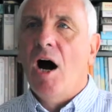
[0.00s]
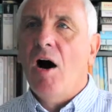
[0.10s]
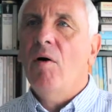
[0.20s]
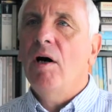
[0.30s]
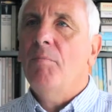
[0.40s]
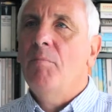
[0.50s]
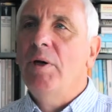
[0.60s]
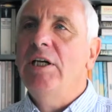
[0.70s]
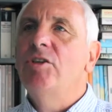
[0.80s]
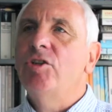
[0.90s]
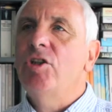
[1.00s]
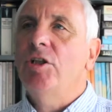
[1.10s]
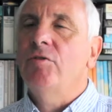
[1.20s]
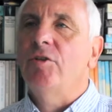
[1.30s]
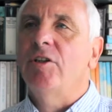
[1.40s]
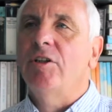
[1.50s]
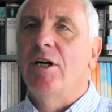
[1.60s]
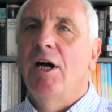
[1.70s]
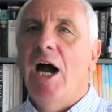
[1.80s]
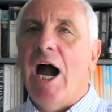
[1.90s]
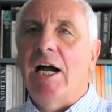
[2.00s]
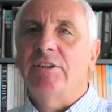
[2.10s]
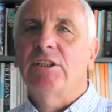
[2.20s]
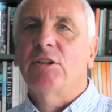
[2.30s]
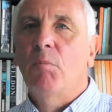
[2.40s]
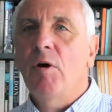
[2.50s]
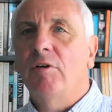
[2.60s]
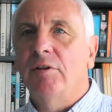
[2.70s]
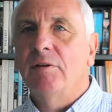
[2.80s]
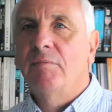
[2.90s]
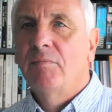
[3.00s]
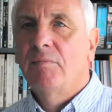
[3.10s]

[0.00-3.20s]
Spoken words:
our Peace Children had spoken.